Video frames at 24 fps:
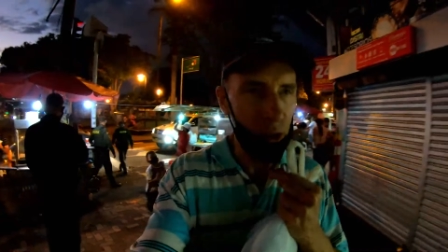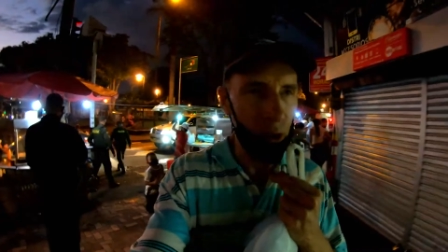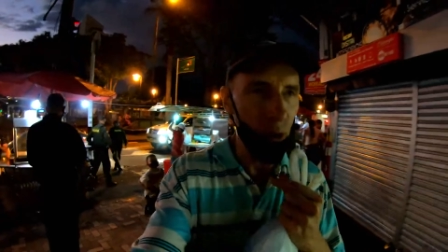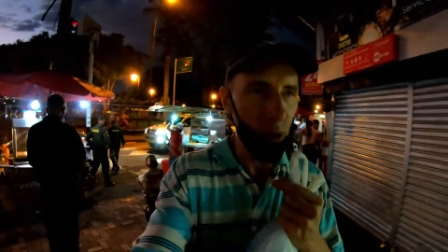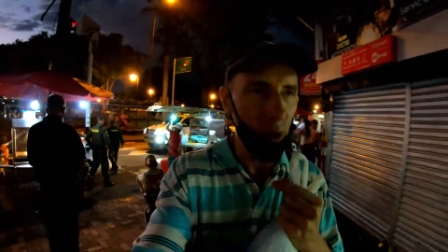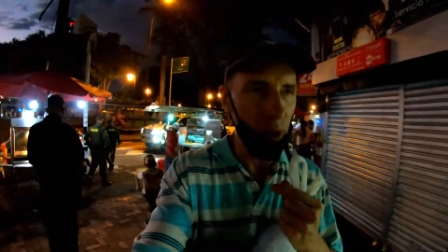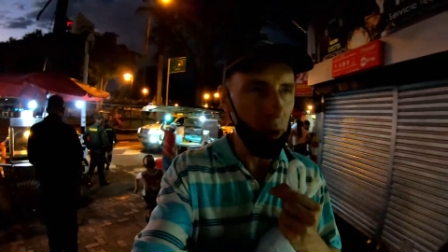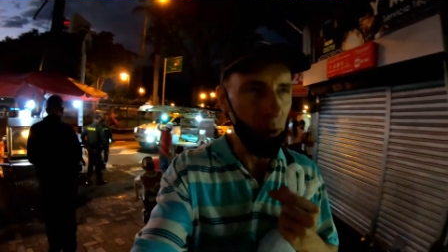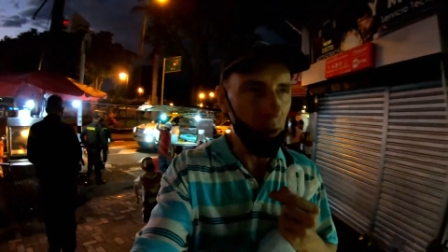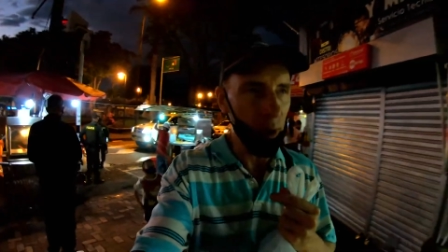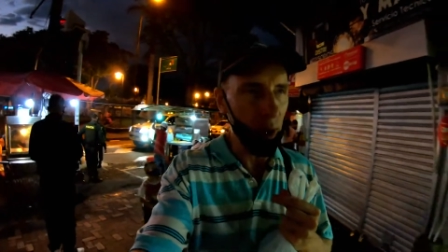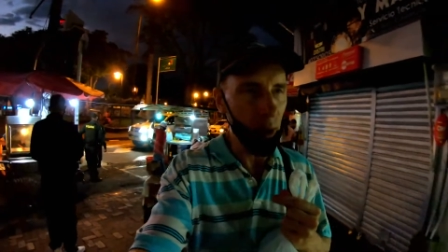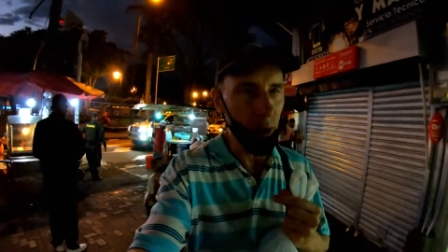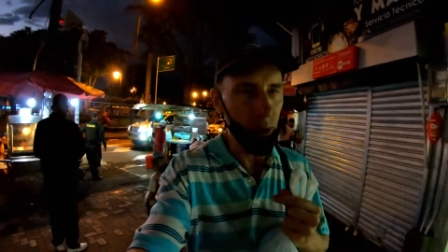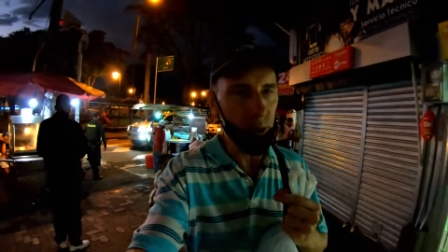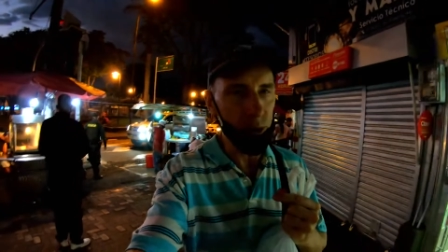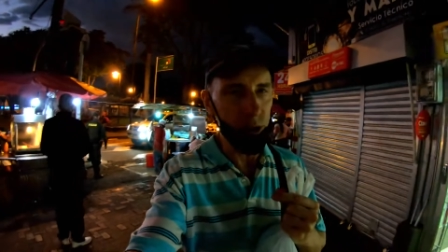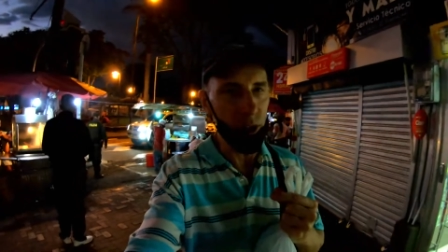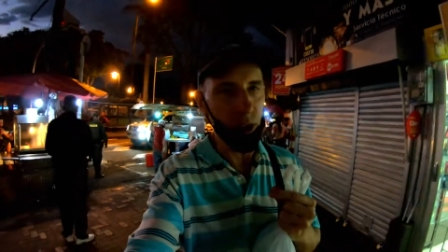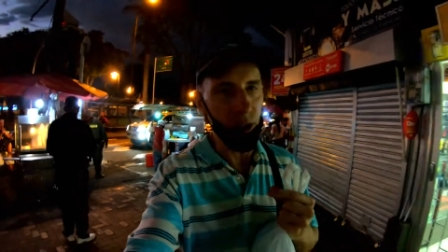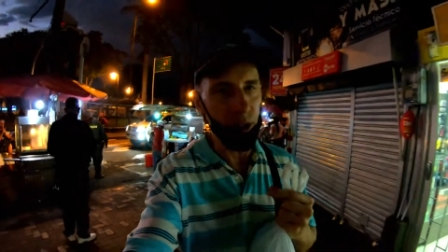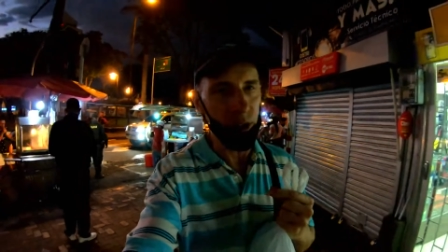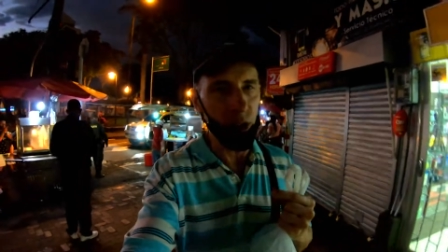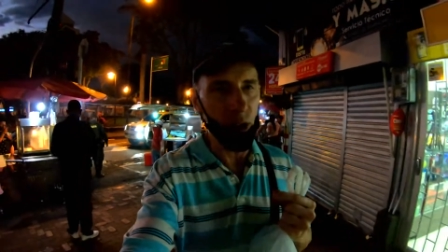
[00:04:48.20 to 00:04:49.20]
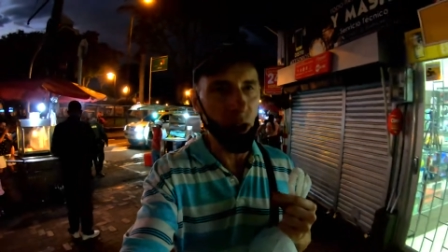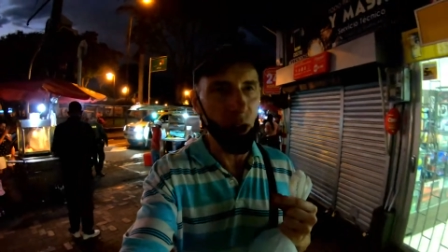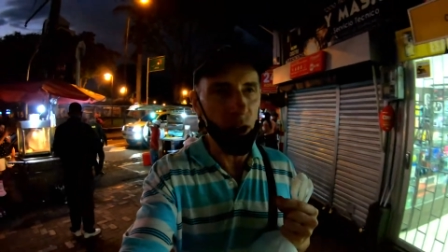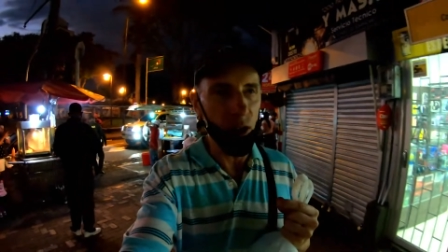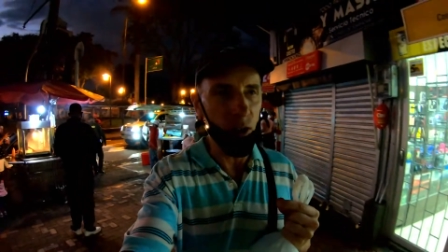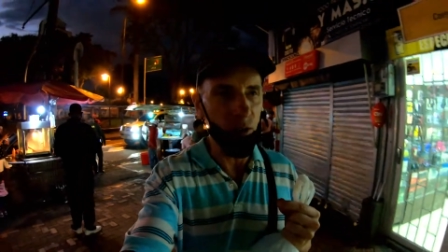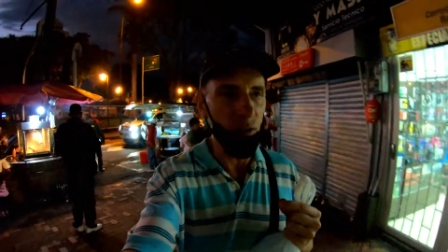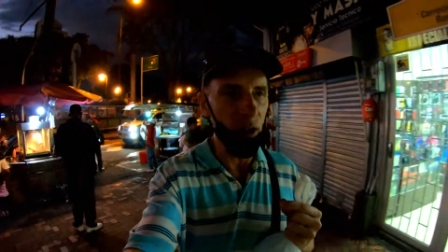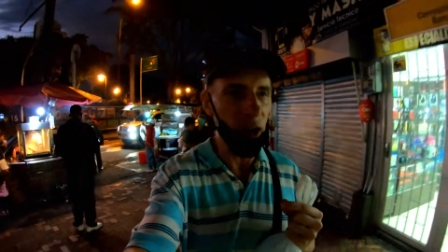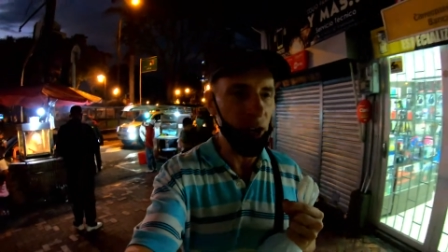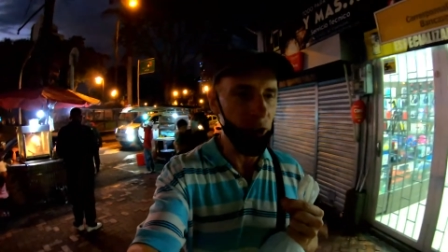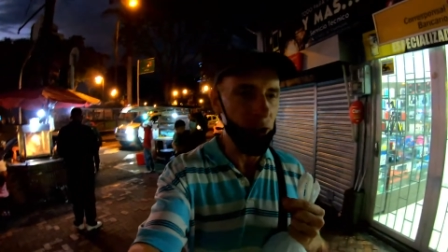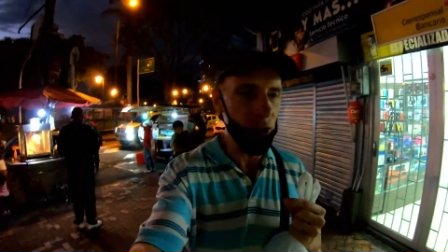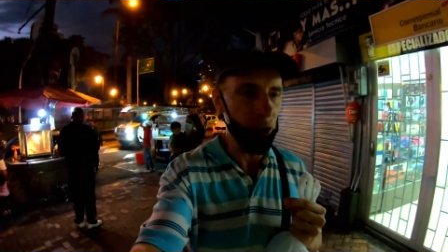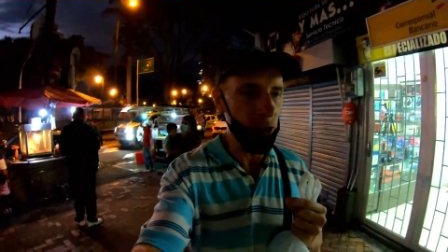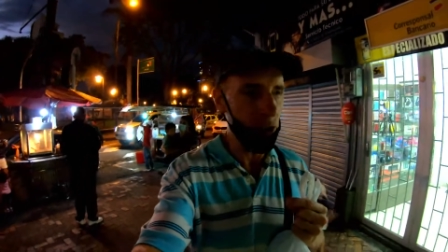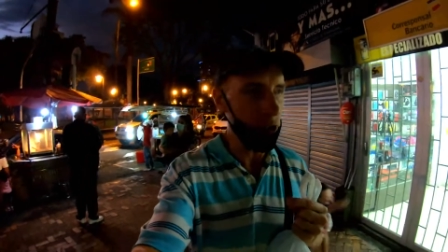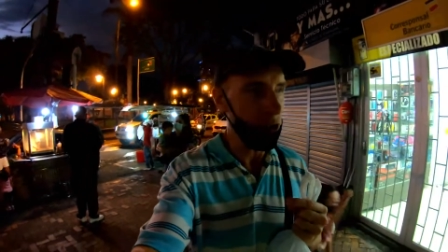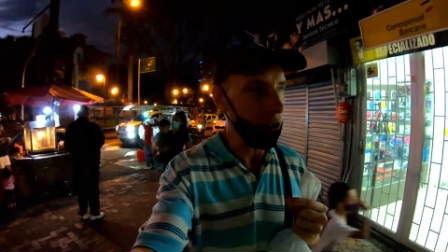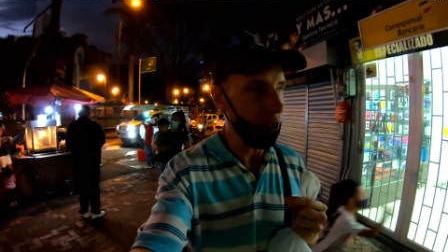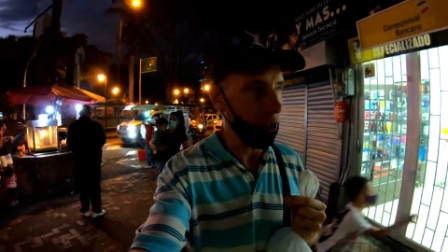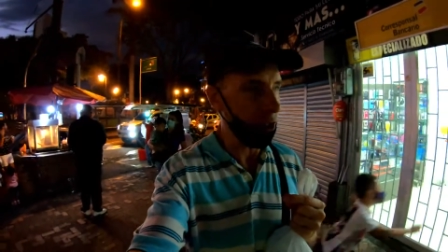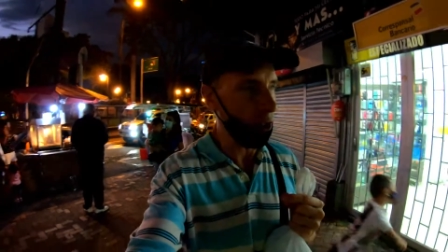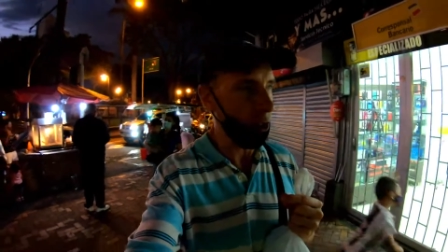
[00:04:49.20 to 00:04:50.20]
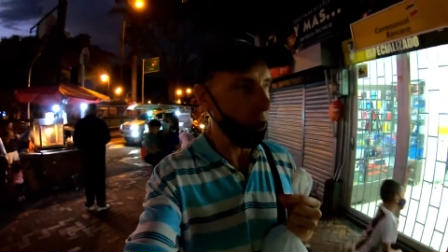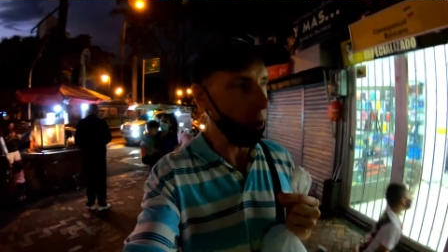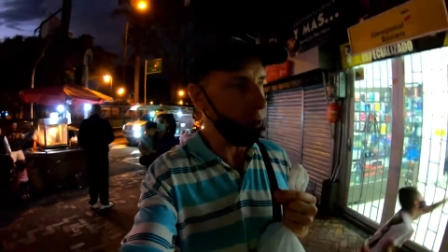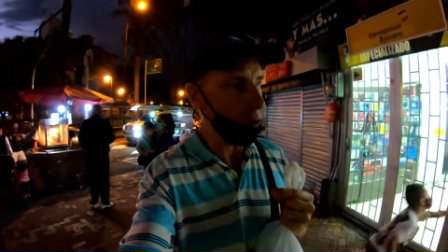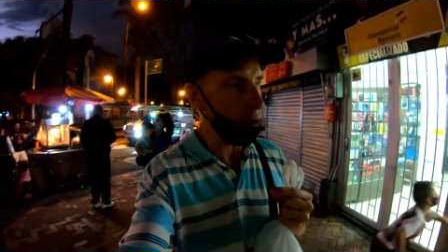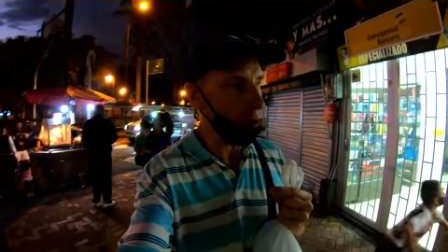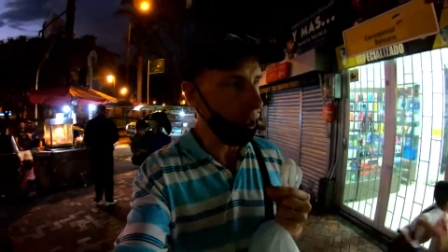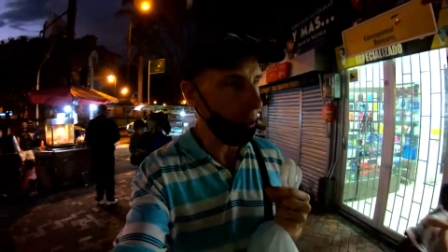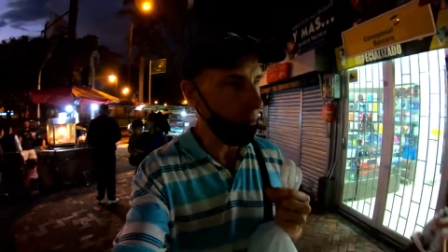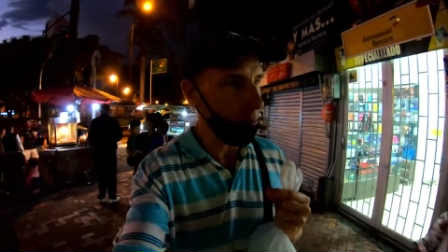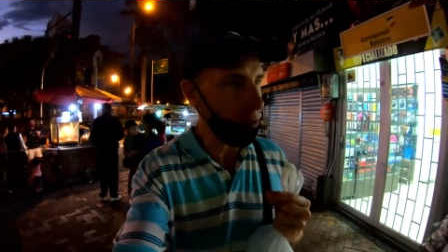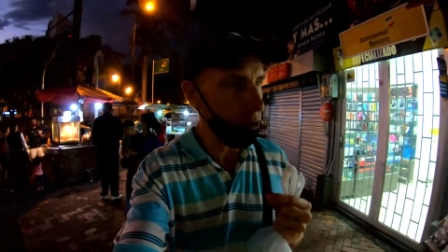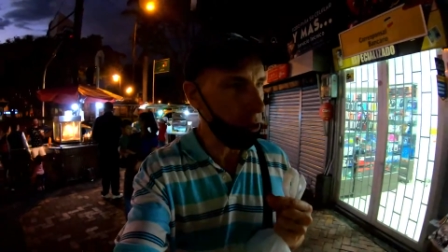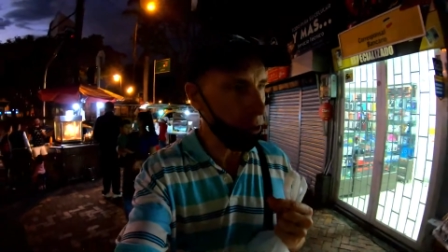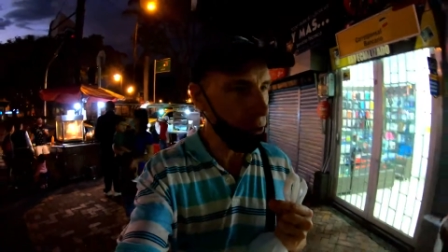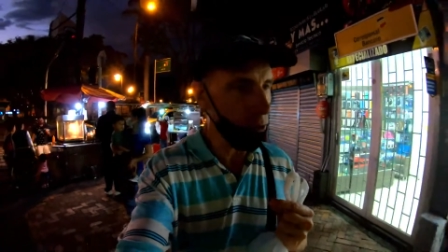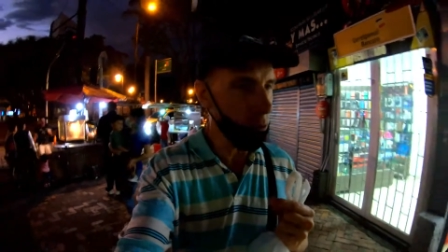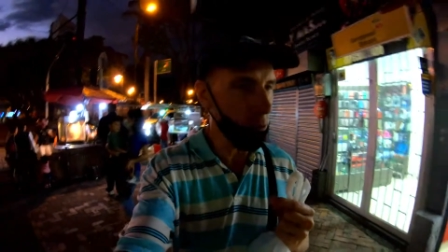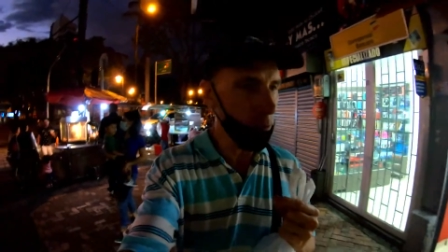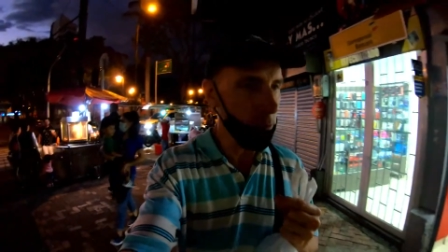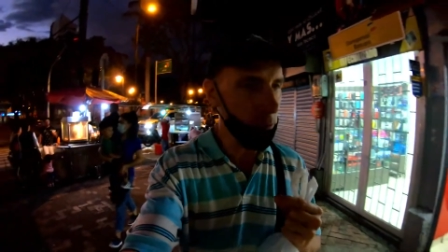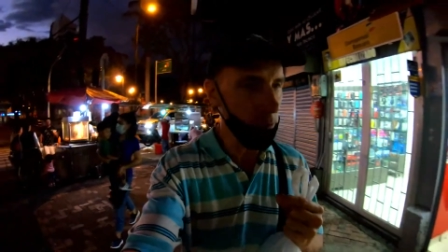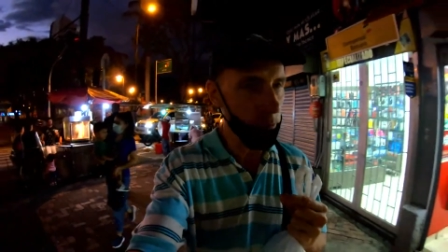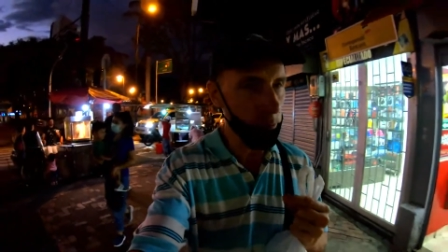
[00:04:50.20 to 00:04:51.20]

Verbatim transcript: are going around telling all the vendors to close up soon.